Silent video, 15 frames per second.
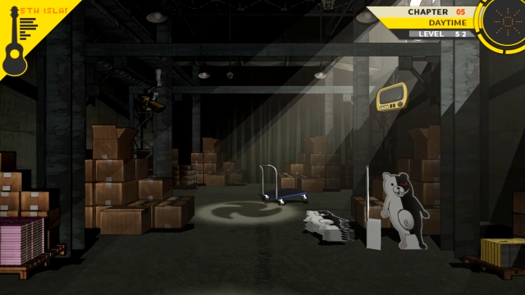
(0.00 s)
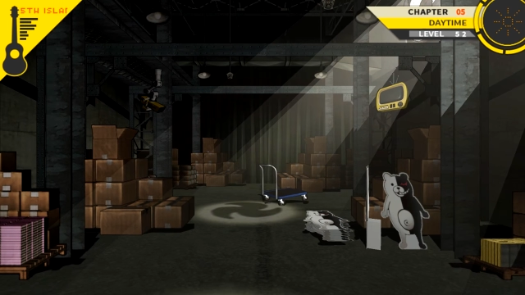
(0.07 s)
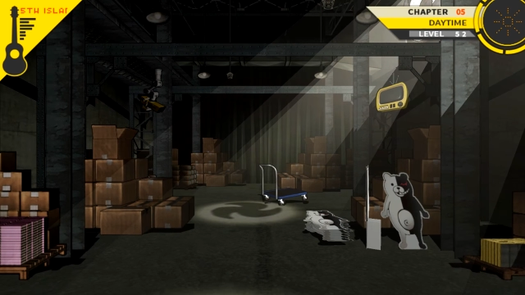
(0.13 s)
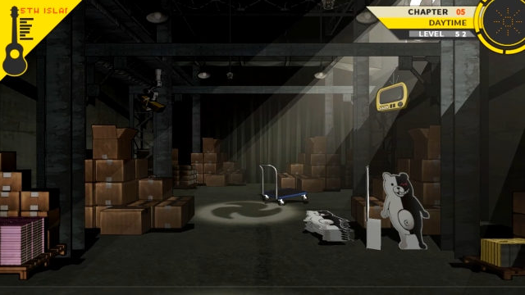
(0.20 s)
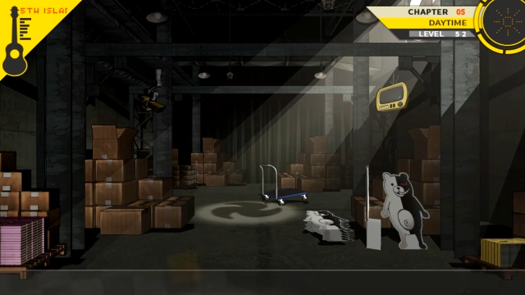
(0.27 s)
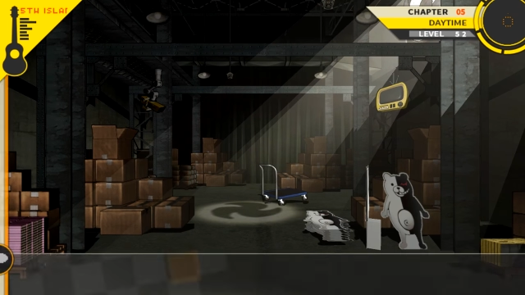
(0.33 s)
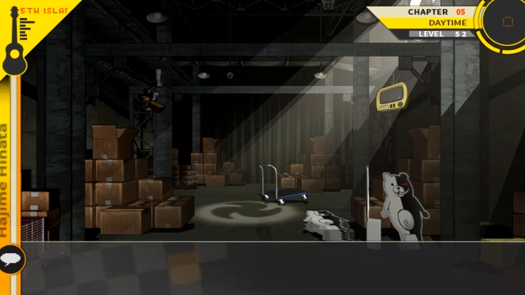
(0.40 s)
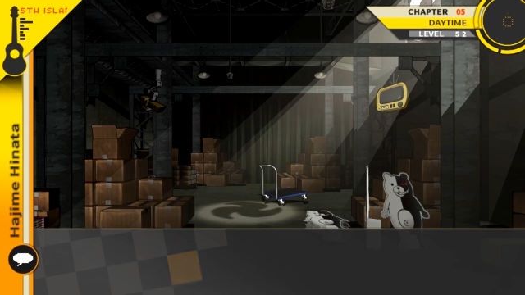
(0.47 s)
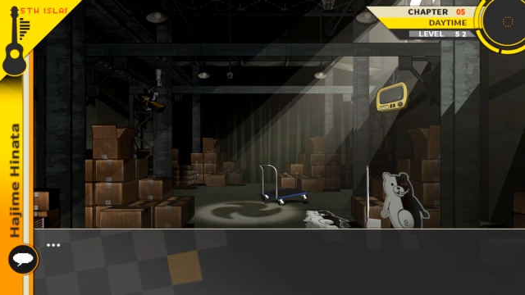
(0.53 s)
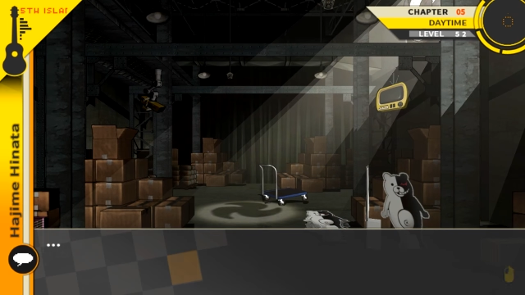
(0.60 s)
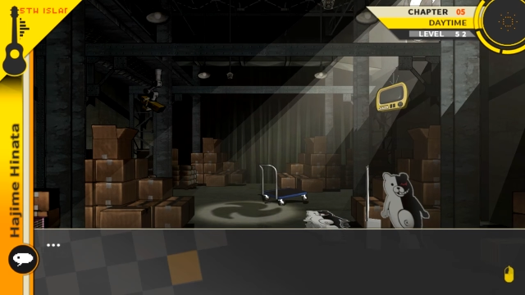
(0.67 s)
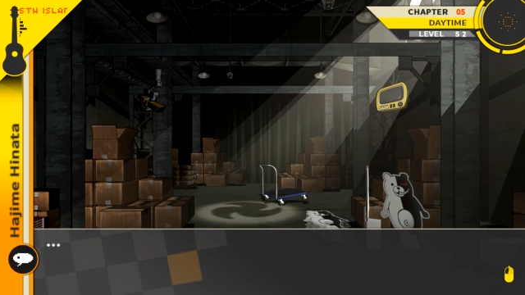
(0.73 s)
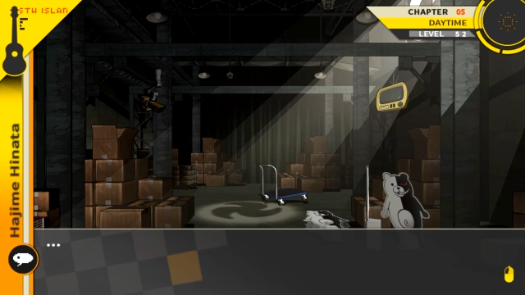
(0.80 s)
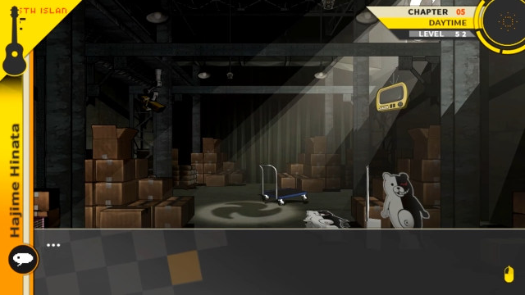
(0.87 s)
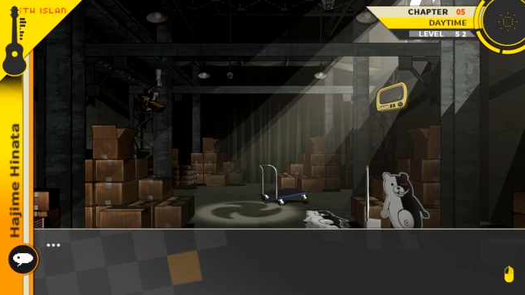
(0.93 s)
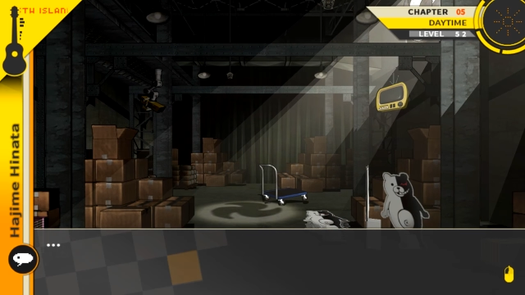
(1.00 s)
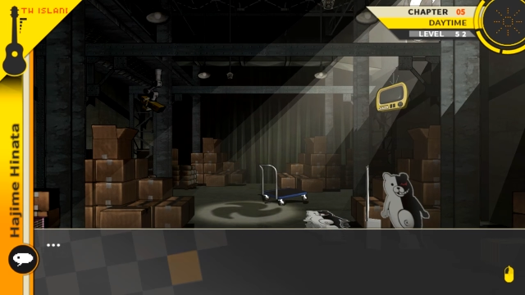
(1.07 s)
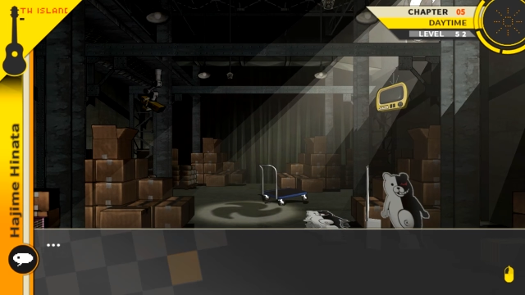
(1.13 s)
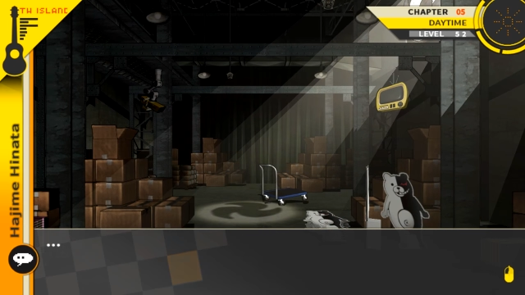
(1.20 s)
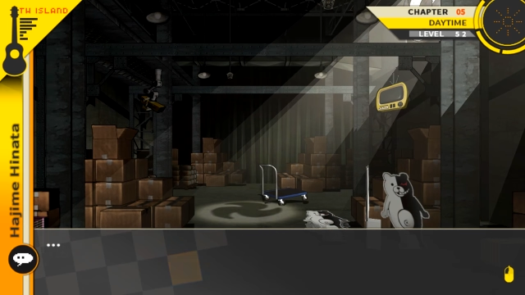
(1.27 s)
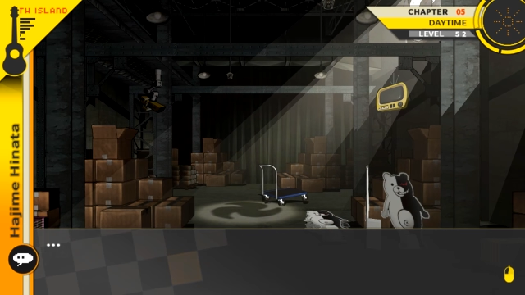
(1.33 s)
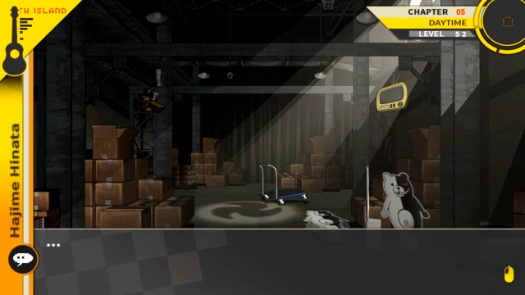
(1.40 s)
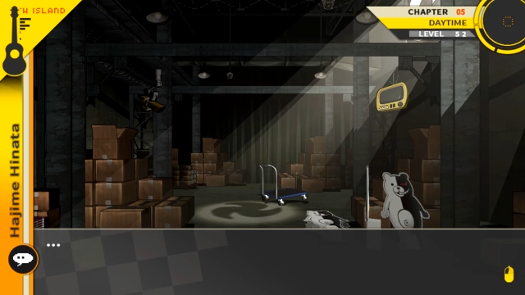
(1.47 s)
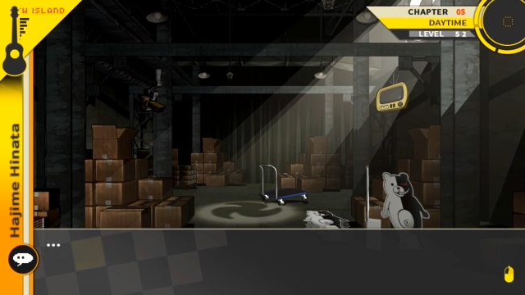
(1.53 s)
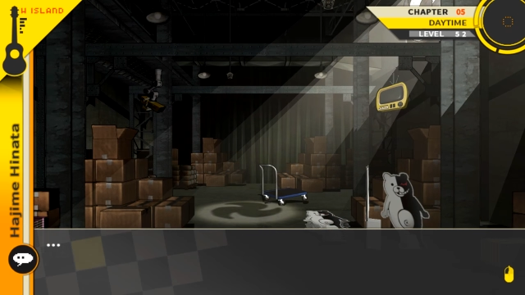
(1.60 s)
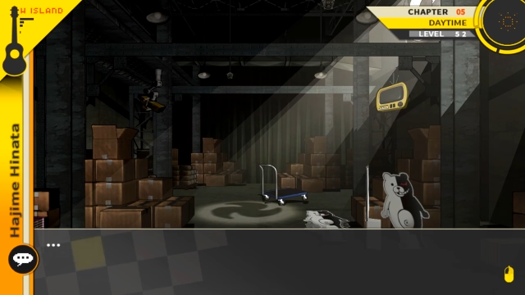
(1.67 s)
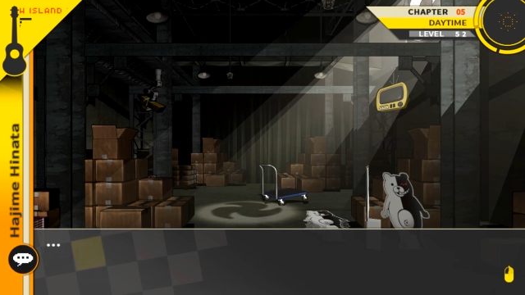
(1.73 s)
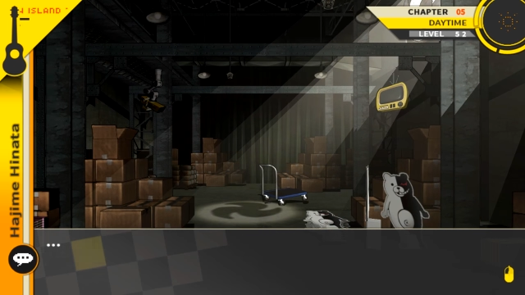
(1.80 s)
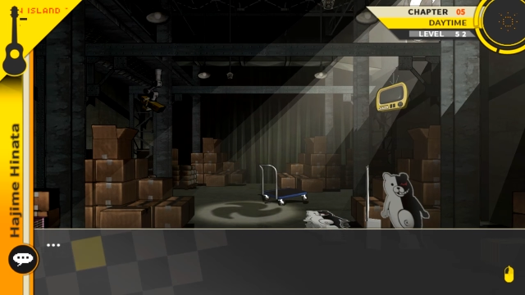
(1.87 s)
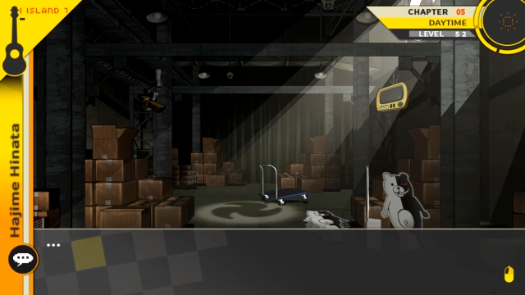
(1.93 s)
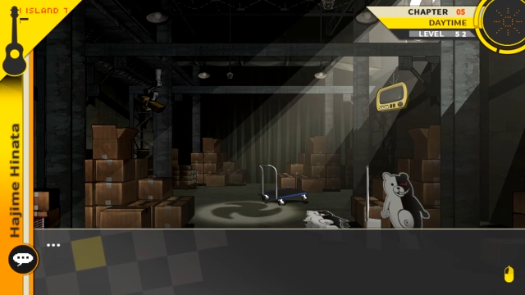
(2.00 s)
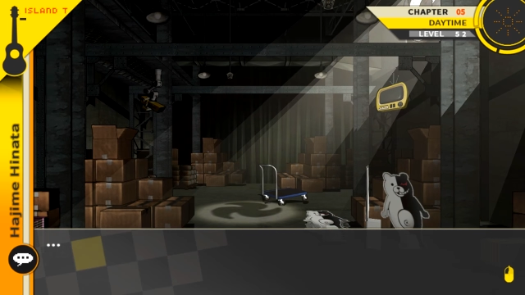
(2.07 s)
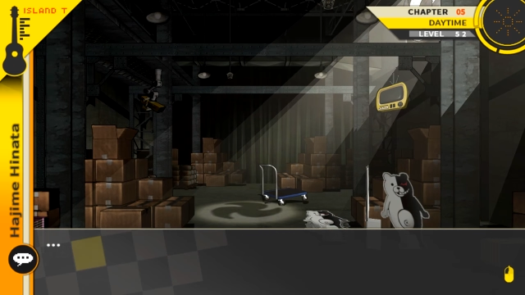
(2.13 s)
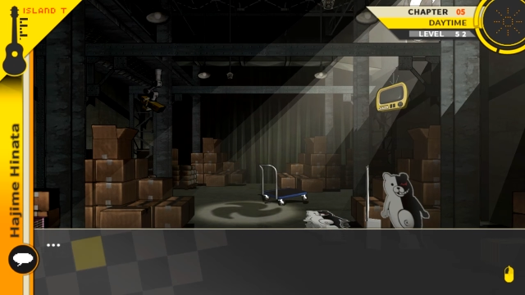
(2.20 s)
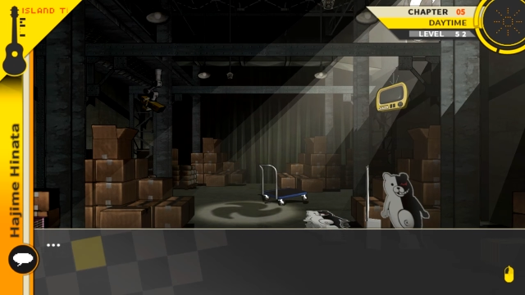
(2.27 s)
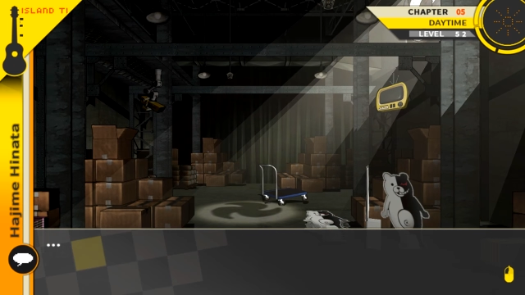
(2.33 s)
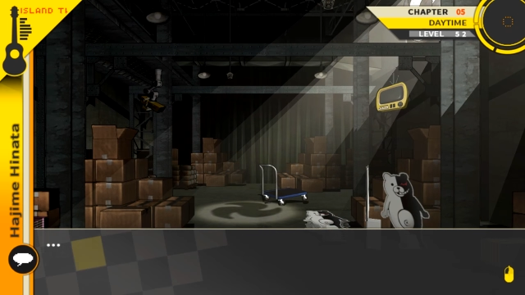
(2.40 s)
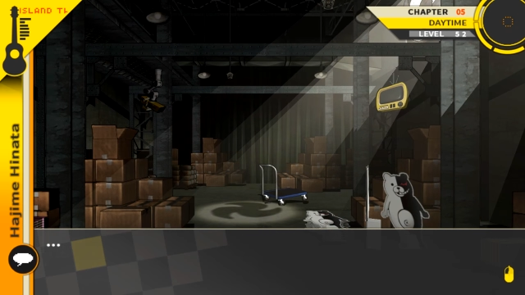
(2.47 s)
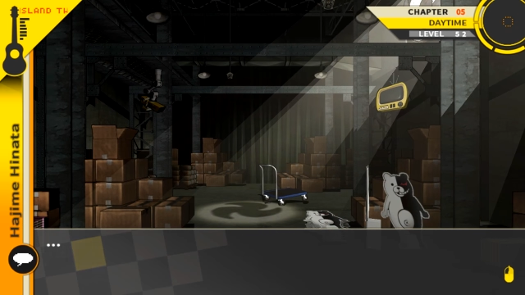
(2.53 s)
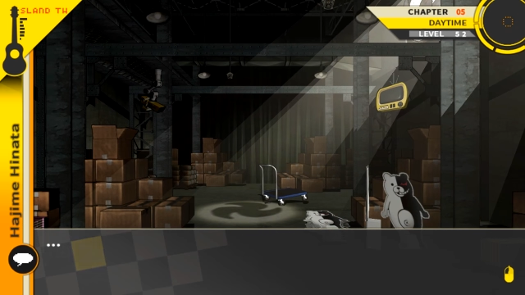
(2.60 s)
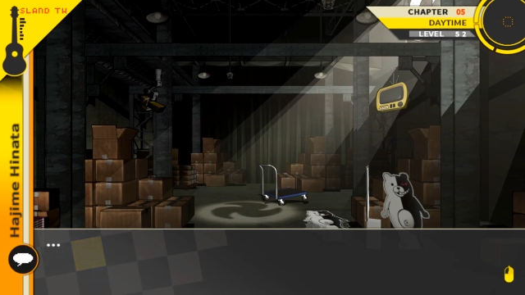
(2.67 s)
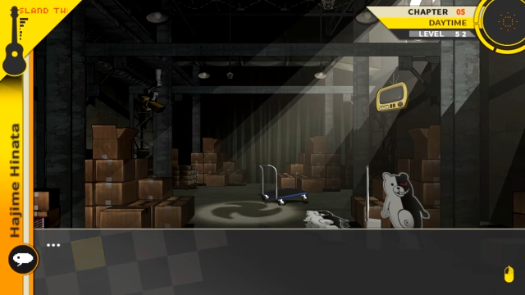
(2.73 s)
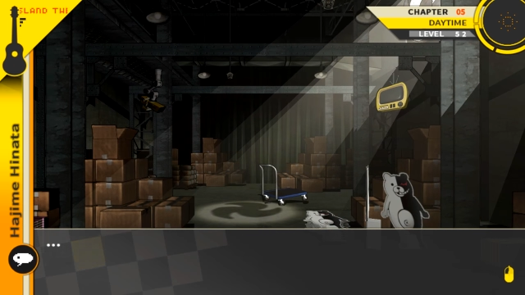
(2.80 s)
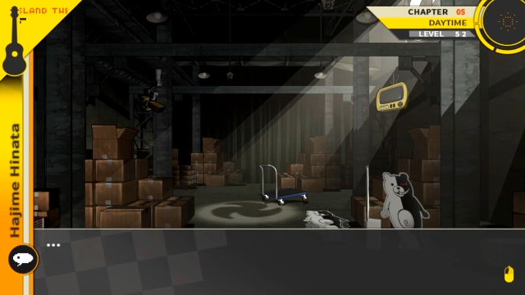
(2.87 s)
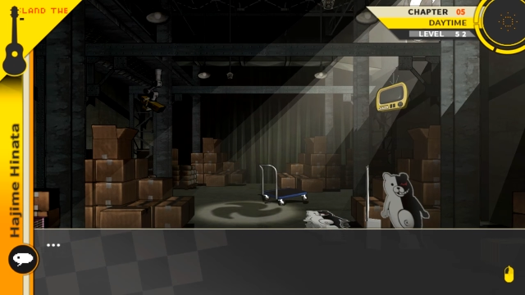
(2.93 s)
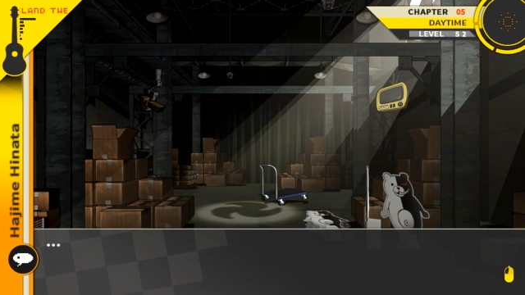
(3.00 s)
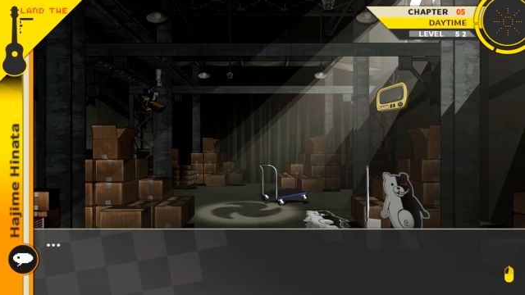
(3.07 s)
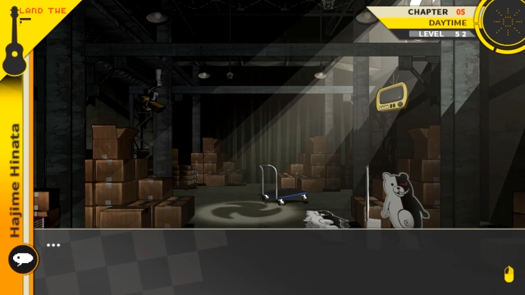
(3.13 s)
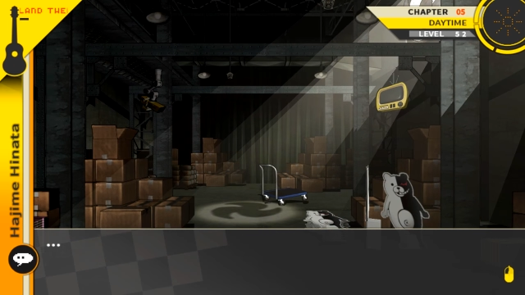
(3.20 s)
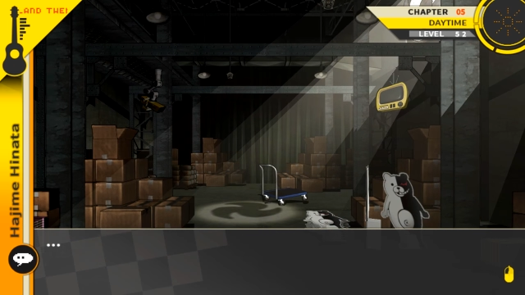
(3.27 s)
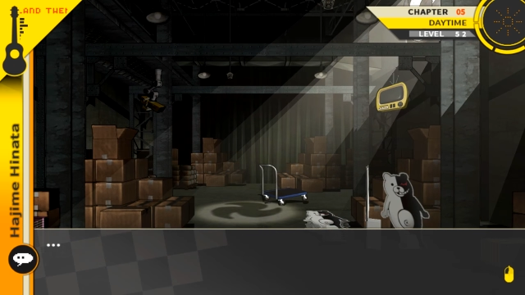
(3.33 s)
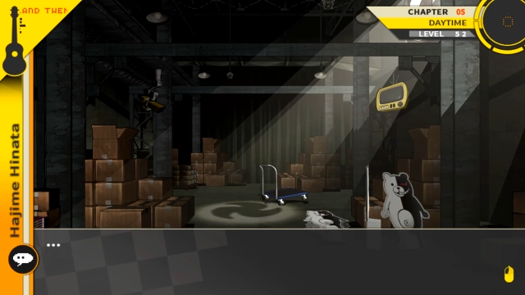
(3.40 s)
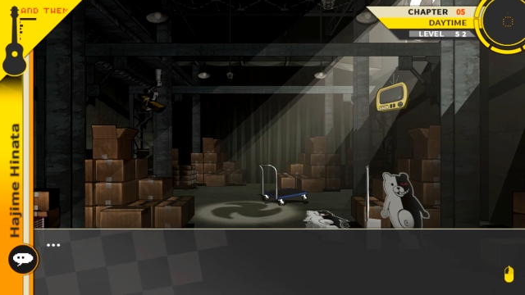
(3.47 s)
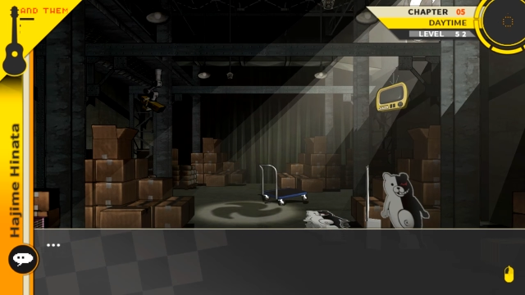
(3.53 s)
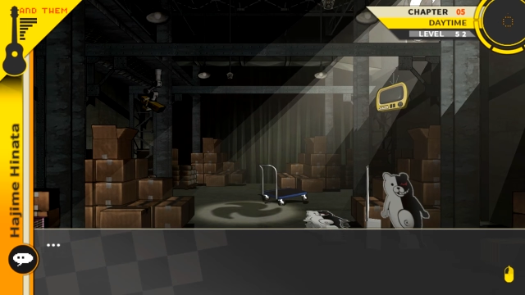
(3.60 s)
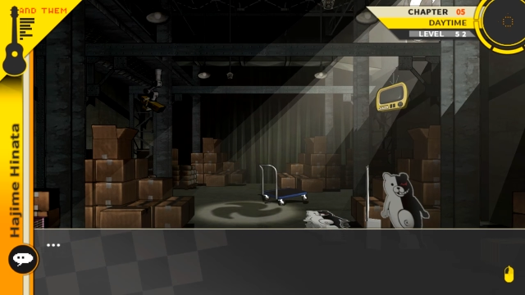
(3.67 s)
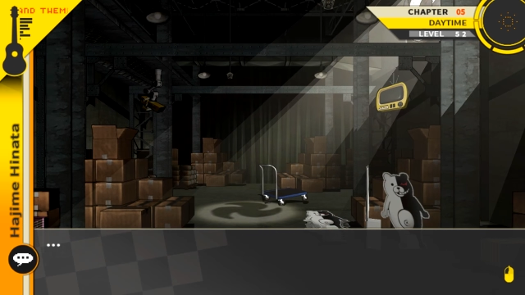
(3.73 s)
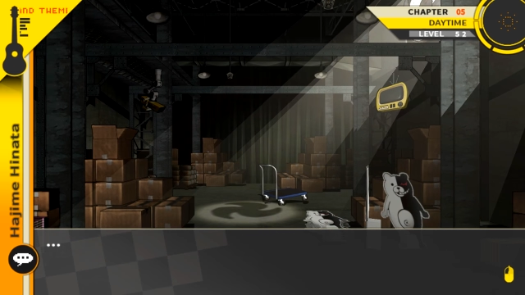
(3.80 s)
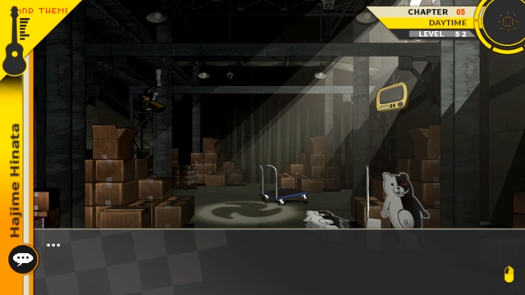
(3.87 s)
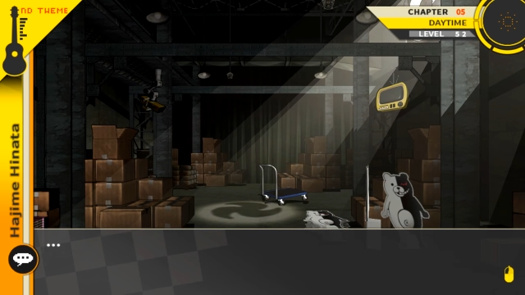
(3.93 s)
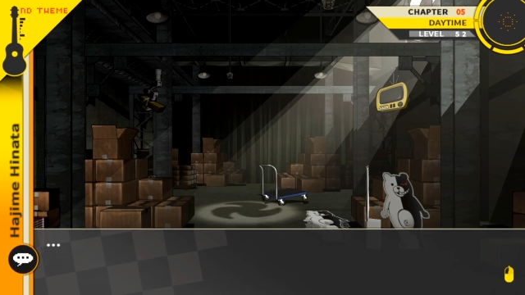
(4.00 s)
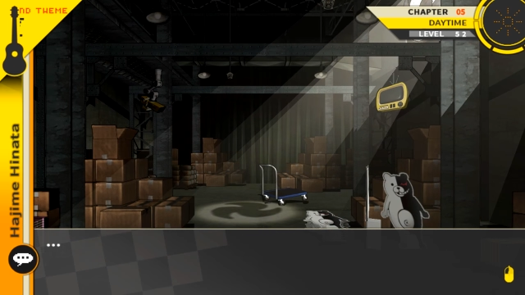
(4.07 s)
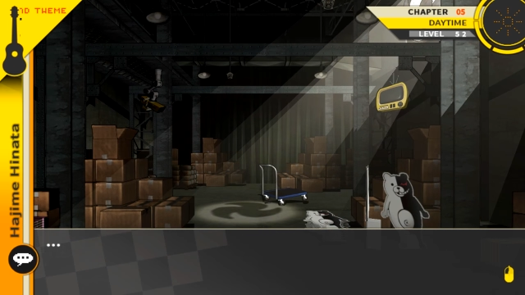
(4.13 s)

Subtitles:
[unreadable: no face in view]